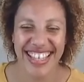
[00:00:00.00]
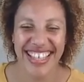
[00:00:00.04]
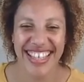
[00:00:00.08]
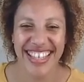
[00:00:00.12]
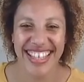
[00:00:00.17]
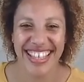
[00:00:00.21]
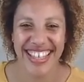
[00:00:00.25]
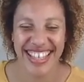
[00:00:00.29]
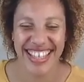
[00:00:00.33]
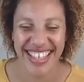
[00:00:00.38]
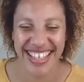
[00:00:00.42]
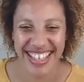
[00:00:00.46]

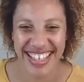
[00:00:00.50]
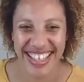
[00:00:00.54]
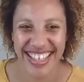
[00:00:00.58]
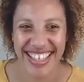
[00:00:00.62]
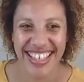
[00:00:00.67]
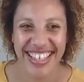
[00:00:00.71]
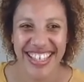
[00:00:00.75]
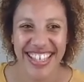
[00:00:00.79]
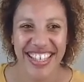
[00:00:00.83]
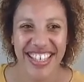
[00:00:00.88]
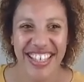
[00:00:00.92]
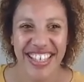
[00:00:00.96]

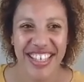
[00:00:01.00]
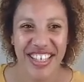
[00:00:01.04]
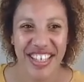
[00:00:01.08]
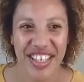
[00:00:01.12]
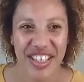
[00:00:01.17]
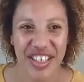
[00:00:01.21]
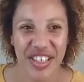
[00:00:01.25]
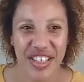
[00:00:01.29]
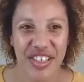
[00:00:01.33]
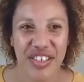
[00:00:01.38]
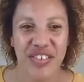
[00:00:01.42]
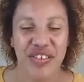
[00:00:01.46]

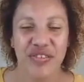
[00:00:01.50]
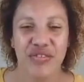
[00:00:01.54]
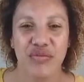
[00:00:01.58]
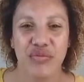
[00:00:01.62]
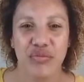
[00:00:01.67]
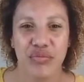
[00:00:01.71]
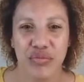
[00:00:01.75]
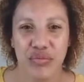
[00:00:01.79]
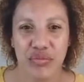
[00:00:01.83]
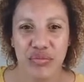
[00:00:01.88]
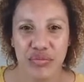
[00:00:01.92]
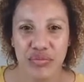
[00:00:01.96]

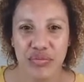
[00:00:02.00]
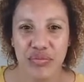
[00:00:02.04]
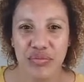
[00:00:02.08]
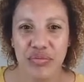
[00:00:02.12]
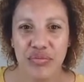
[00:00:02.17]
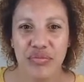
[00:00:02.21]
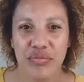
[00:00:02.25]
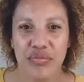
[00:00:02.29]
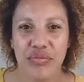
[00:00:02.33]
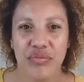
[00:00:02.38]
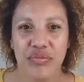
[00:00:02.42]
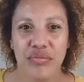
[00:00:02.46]

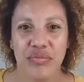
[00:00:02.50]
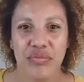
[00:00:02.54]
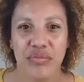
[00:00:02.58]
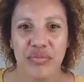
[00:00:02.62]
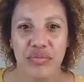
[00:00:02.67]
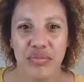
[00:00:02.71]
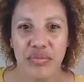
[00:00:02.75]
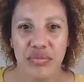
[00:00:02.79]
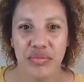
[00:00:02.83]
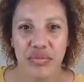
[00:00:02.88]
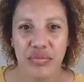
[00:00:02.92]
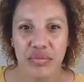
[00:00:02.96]

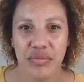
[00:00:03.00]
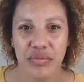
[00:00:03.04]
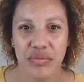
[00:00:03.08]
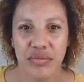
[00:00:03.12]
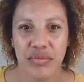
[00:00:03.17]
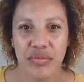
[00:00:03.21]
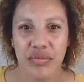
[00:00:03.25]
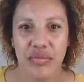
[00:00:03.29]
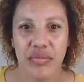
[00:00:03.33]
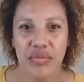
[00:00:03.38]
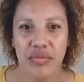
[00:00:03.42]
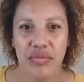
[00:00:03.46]

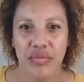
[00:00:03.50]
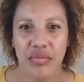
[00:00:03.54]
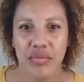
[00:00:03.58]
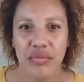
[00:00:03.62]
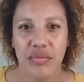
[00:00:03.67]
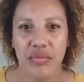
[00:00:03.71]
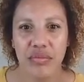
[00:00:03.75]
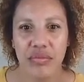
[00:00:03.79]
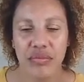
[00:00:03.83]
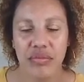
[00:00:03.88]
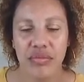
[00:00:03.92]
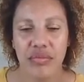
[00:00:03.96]

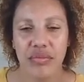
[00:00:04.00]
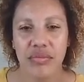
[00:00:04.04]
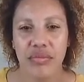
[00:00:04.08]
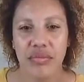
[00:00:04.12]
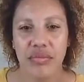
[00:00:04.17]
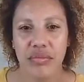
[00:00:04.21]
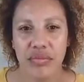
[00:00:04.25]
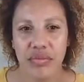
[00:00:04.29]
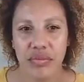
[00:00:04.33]
(silent)